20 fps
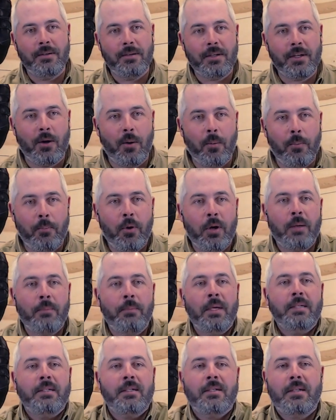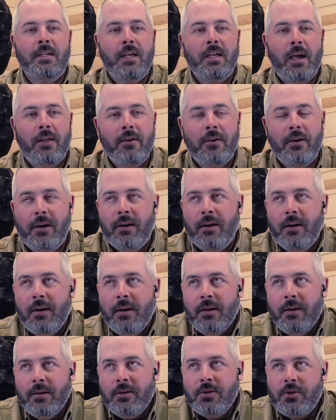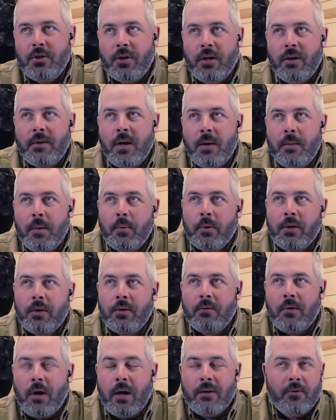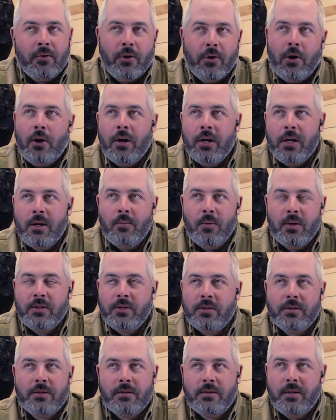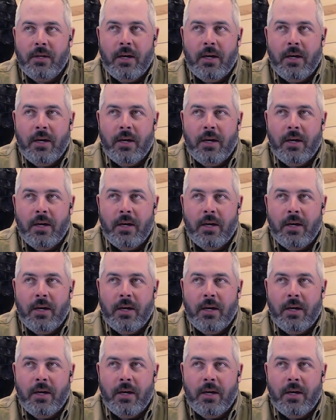you know, putting pieces together, and sure enough, come up with a Rifle Guardian, which is,